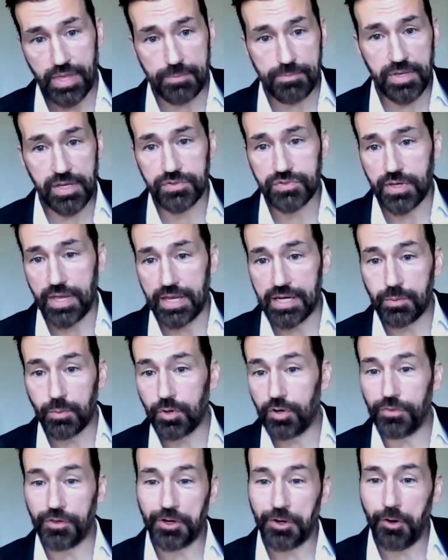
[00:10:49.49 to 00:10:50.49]
That means
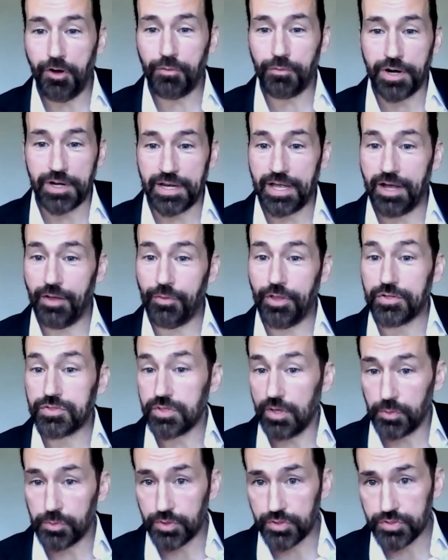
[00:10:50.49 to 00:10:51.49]
anyone on the call right now
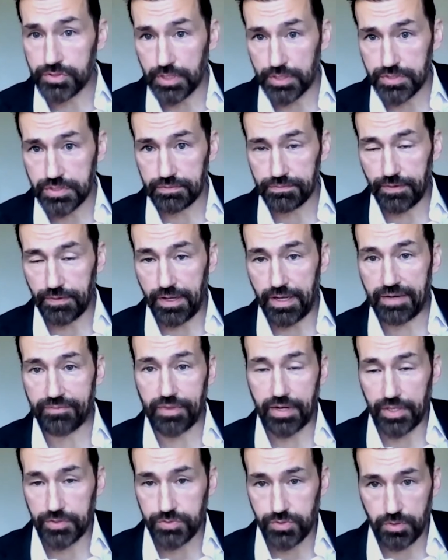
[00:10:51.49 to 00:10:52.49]
that's under 65
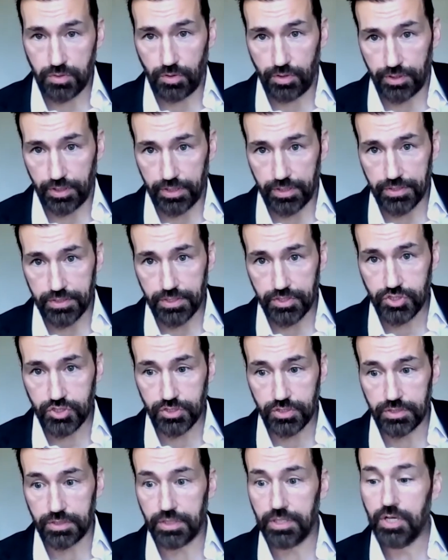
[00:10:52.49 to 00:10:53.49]
that has a chronic
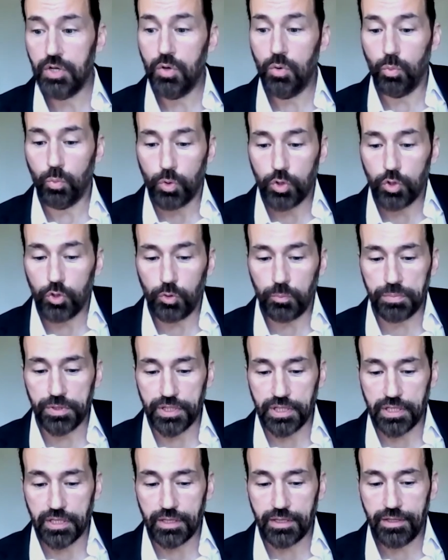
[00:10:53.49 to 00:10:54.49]
condition will
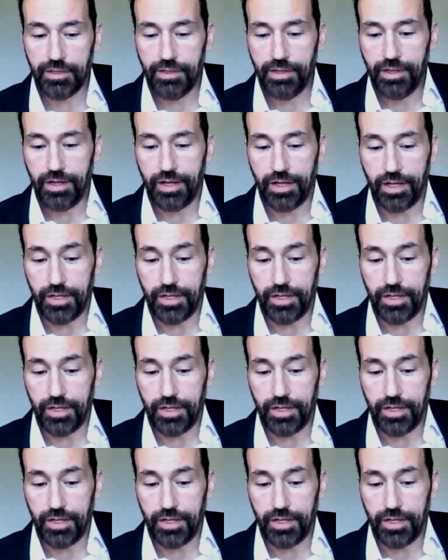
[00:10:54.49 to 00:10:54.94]
be